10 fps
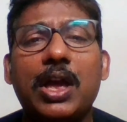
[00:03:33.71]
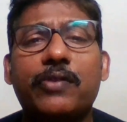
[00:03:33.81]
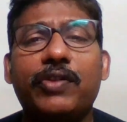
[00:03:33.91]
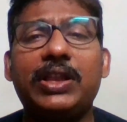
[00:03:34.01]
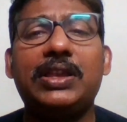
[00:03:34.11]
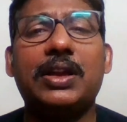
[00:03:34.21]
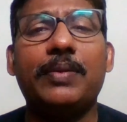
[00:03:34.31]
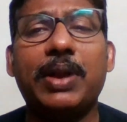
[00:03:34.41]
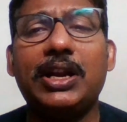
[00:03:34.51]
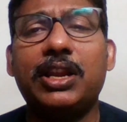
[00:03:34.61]
with
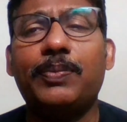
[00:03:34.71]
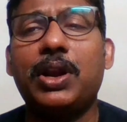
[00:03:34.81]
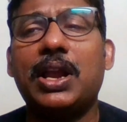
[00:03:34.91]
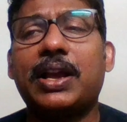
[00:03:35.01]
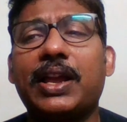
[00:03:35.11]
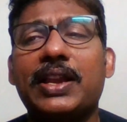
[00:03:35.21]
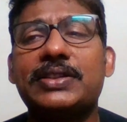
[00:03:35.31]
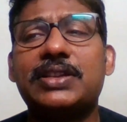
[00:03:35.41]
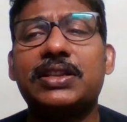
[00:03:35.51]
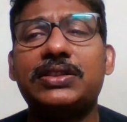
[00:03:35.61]
multiple
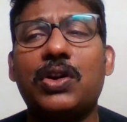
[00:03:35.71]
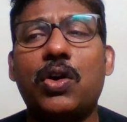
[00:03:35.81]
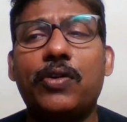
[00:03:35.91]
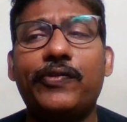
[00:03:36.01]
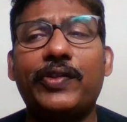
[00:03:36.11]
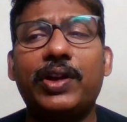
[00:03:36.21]
occurrences of